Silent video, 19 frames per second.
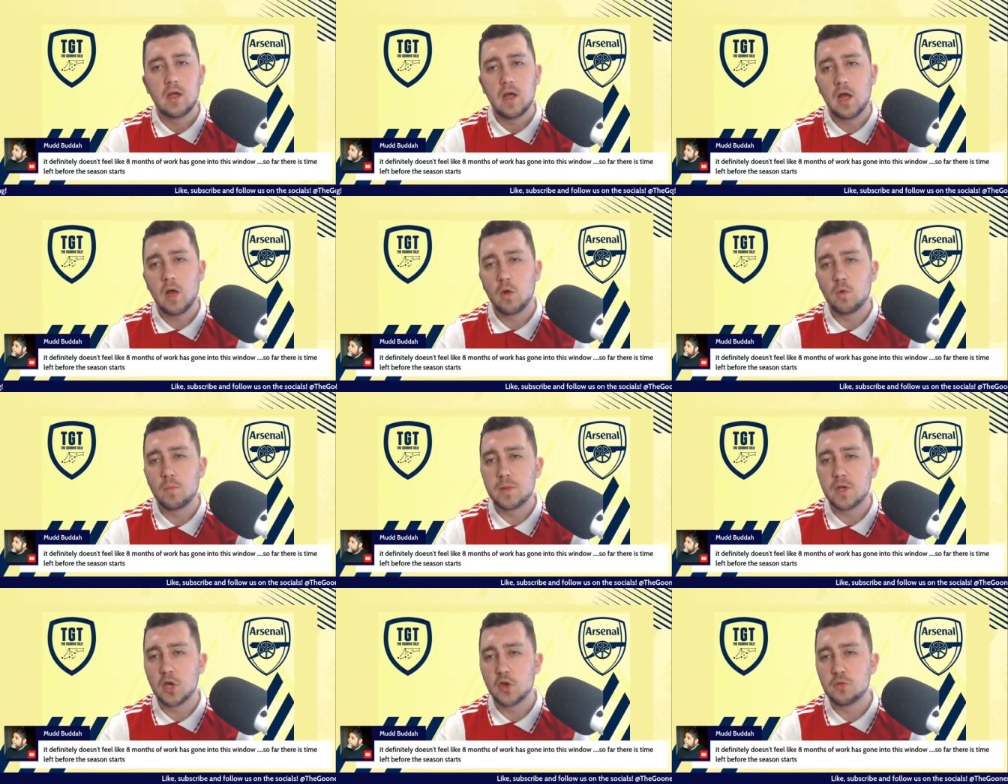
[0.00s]
I
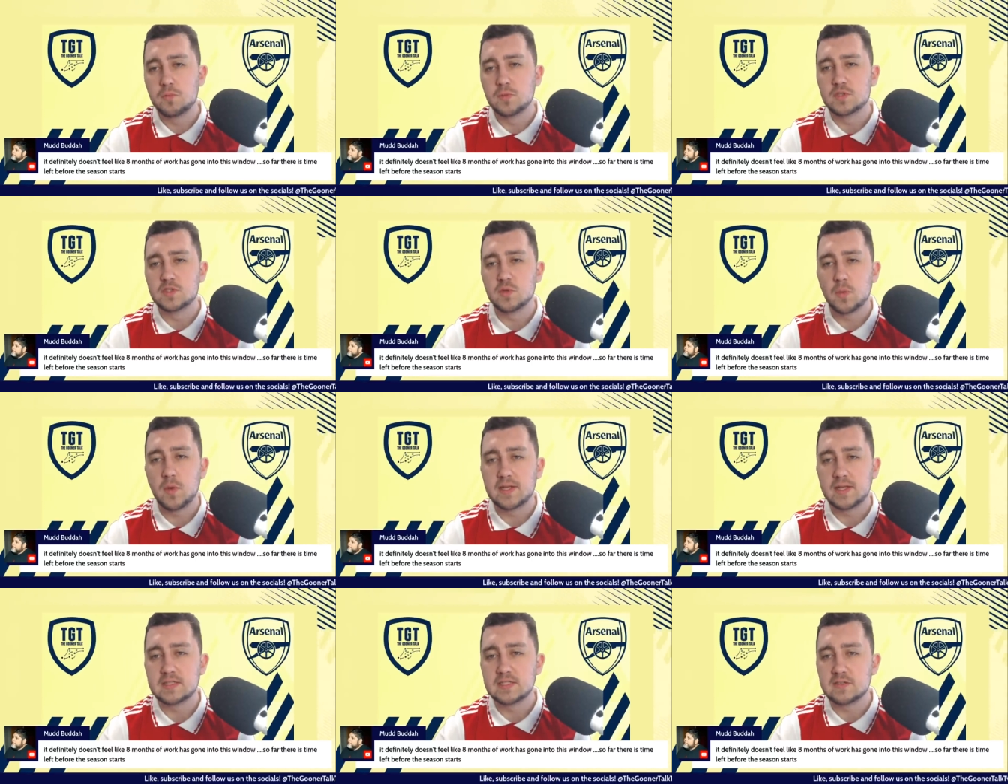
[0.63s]
will be open to
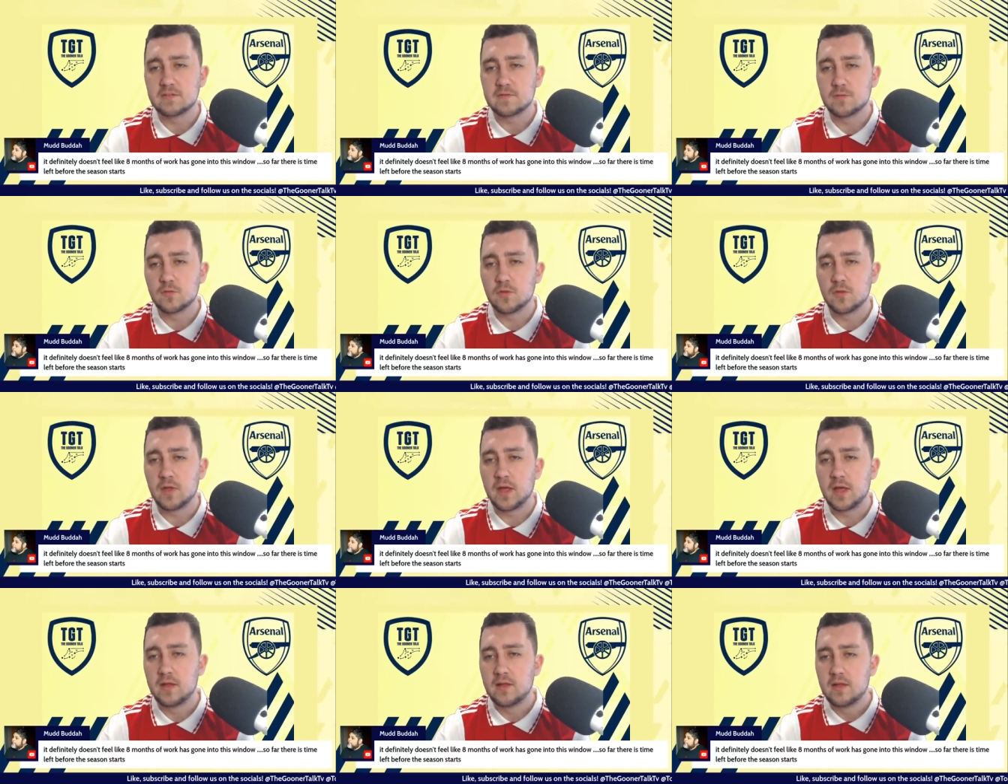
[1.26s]
waiting for
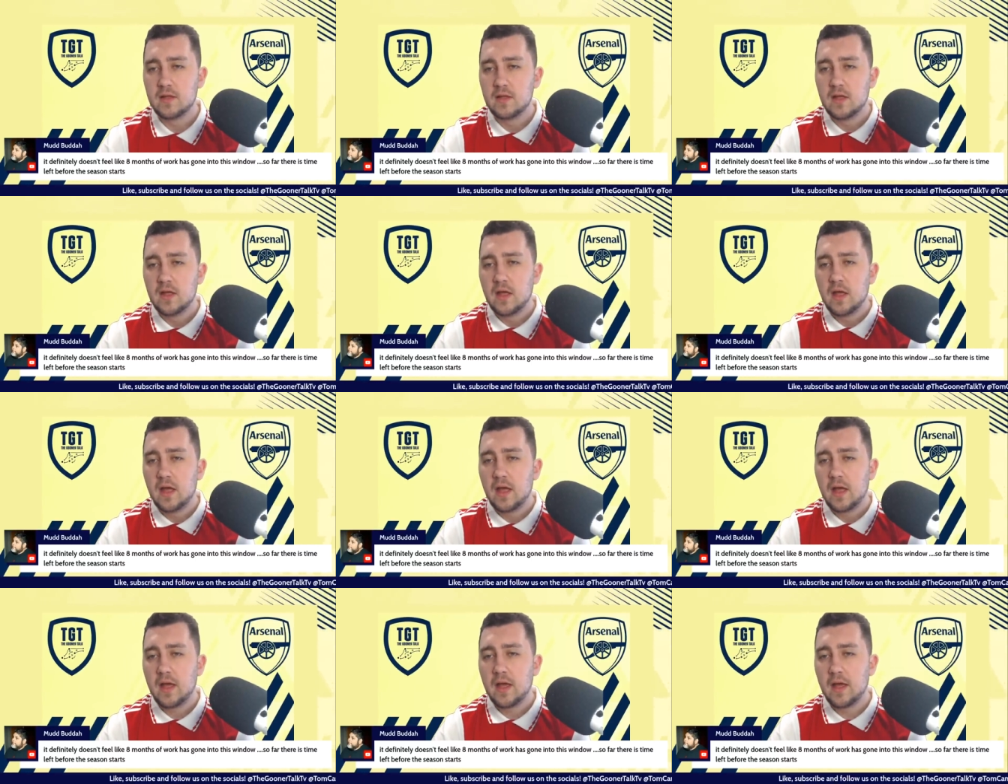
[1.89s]
that.
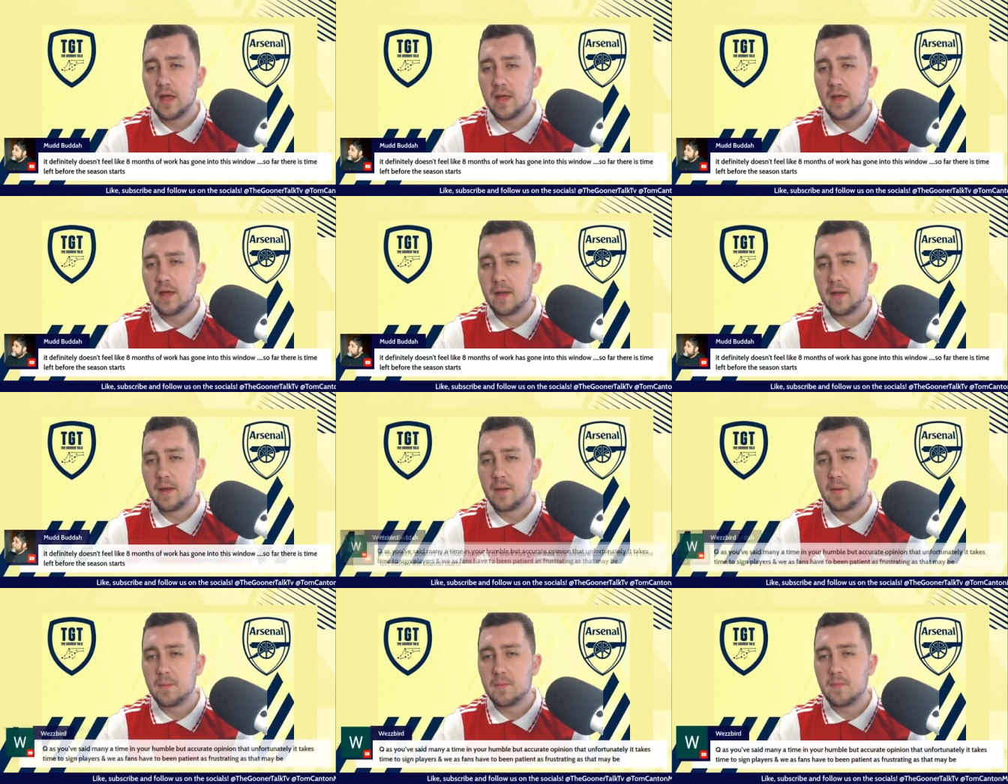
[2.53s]

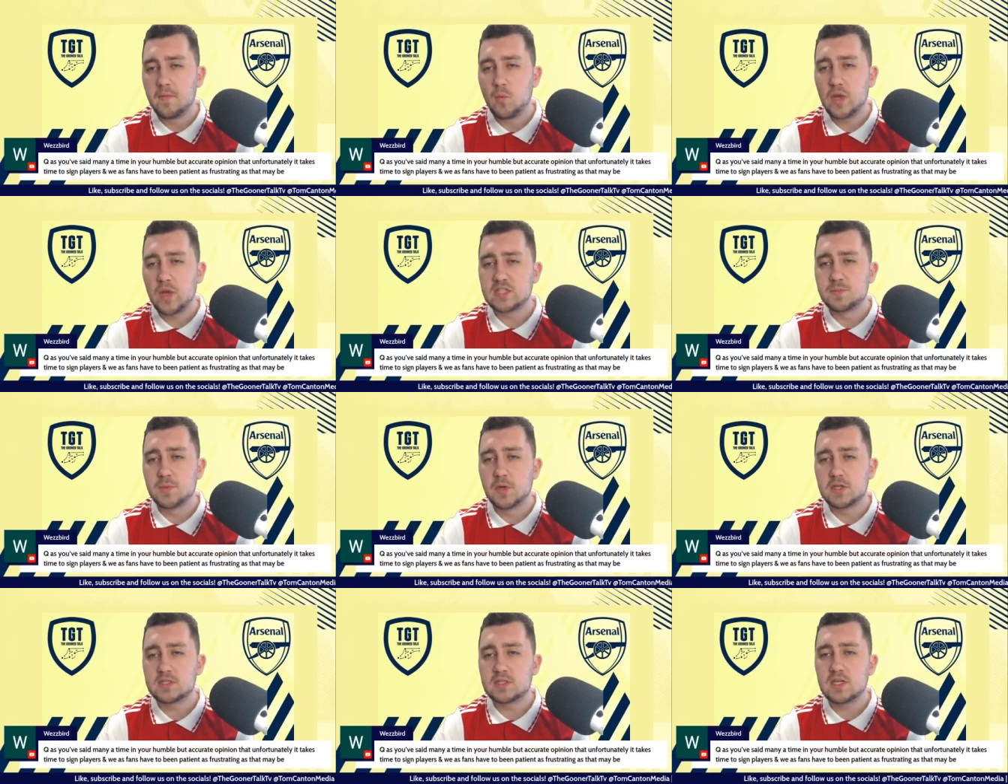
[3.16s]
Um,
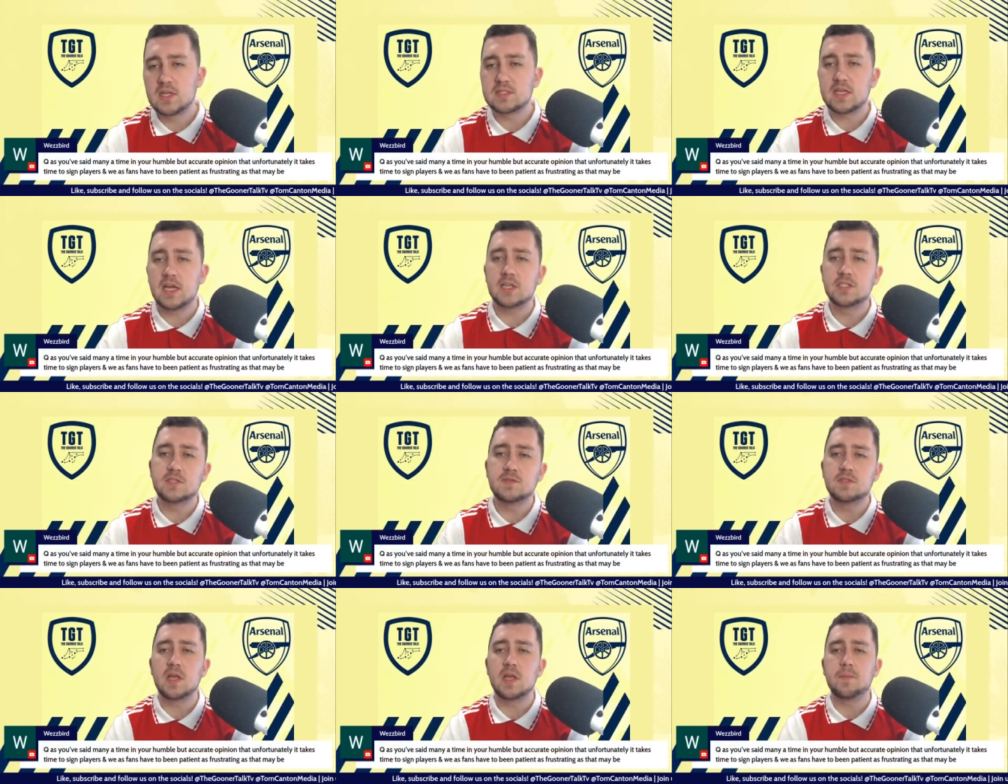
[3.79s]
Wesbird says,
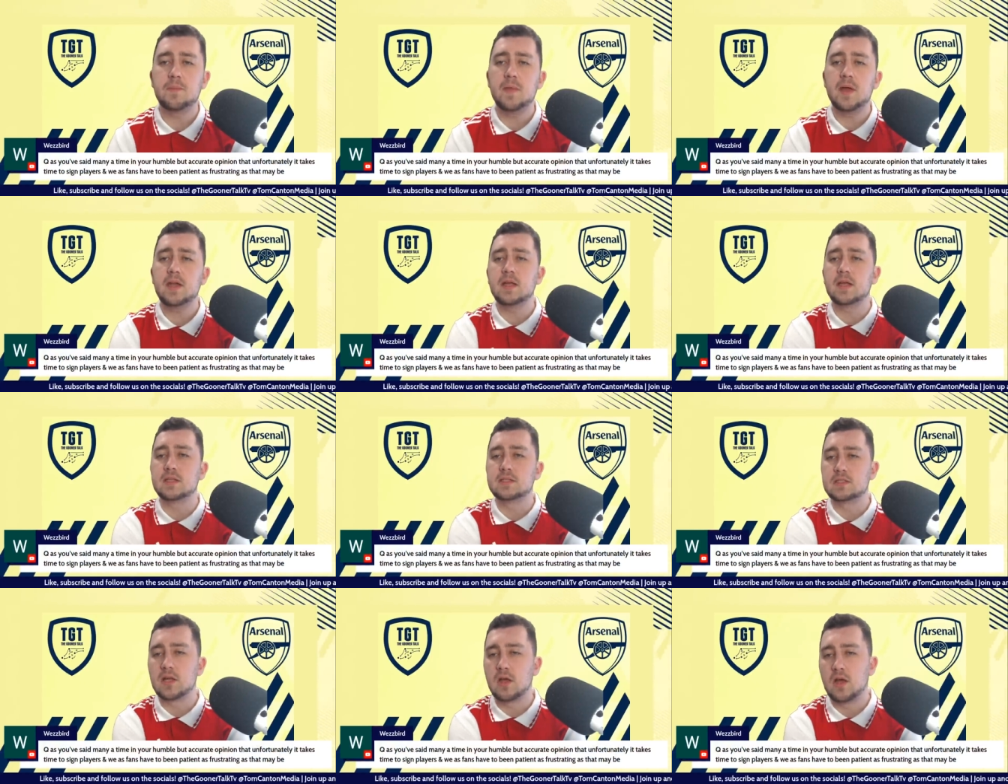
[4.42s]
as you've said many
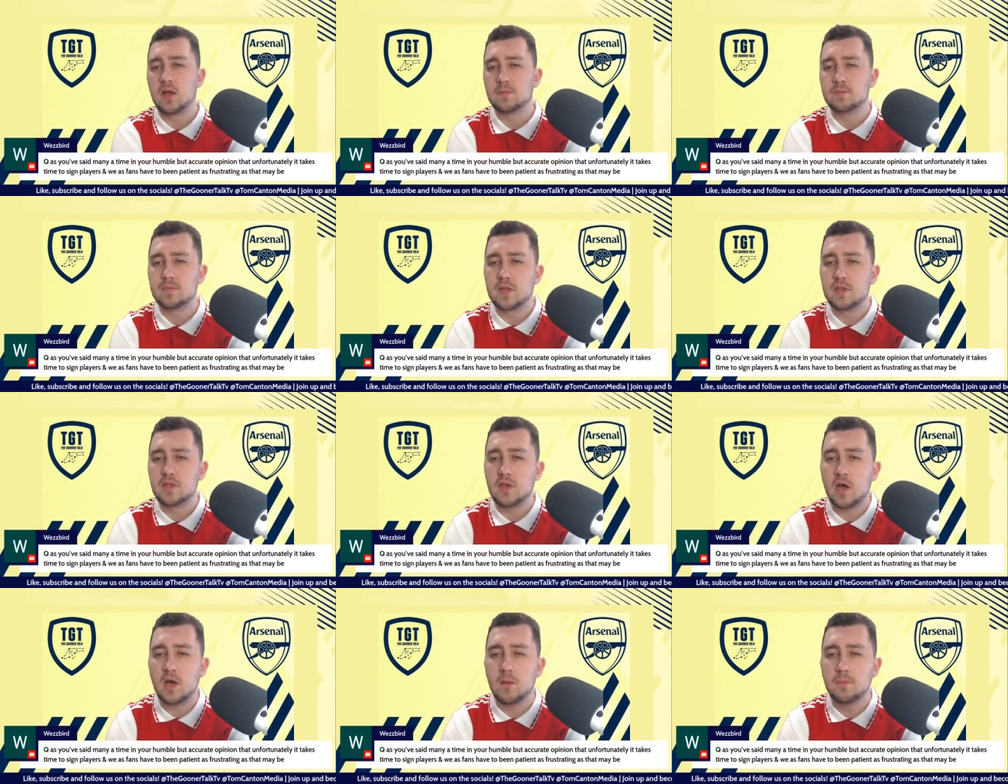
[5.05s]
a time,
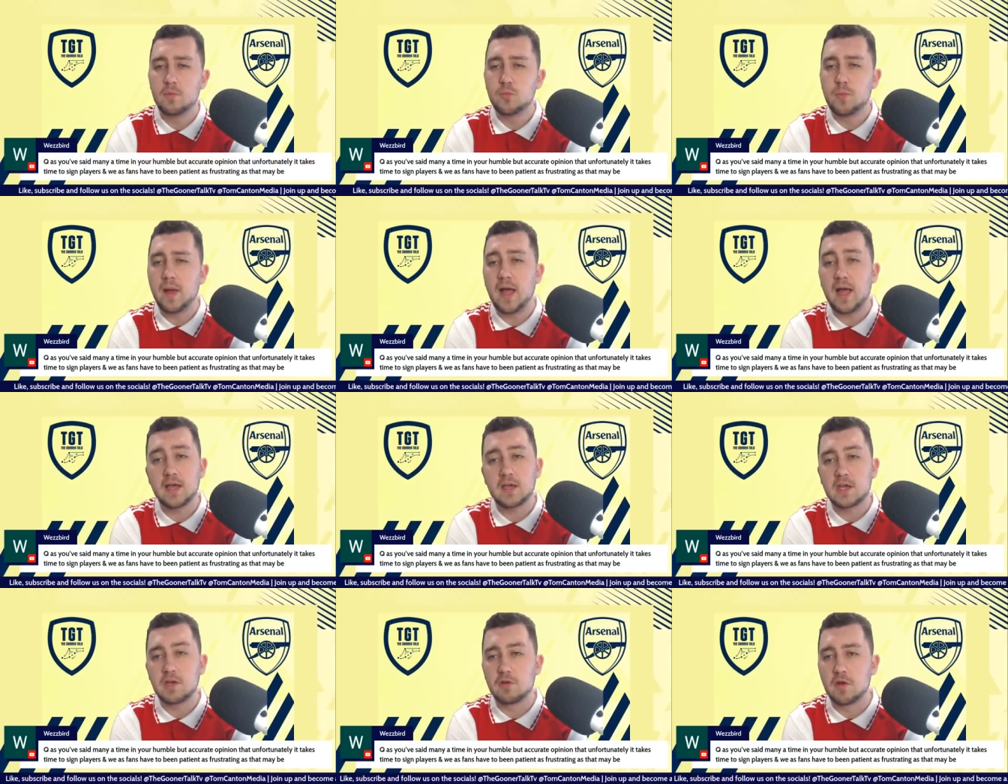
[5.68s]
in your humble but
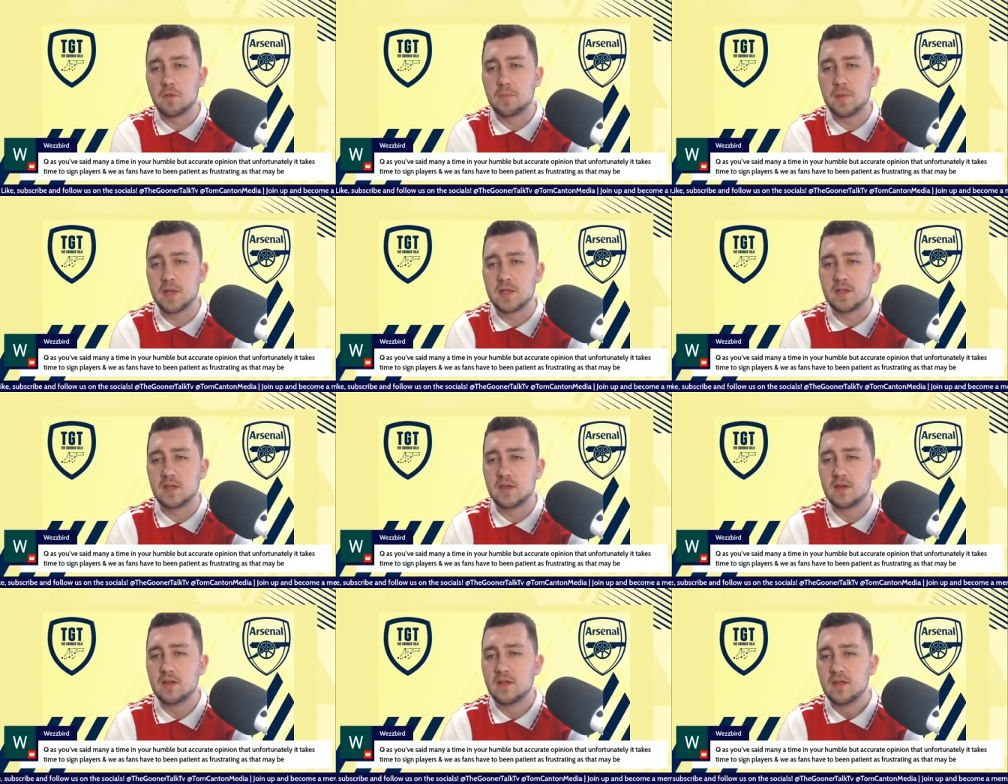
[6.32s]
accurate
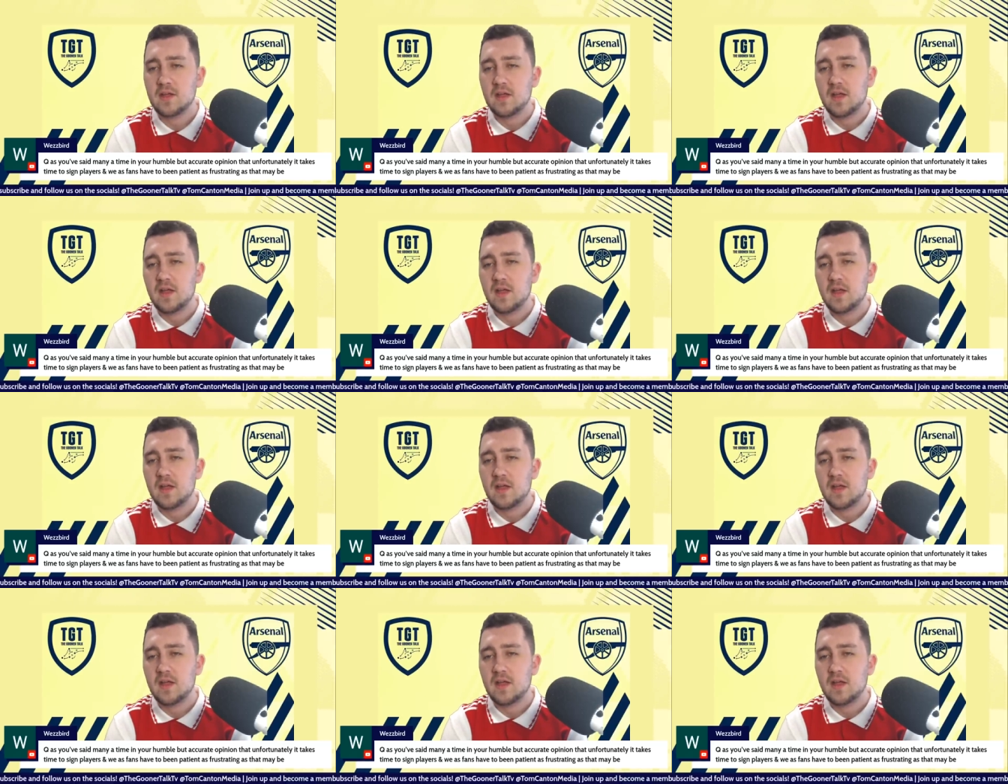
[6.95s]
opinion,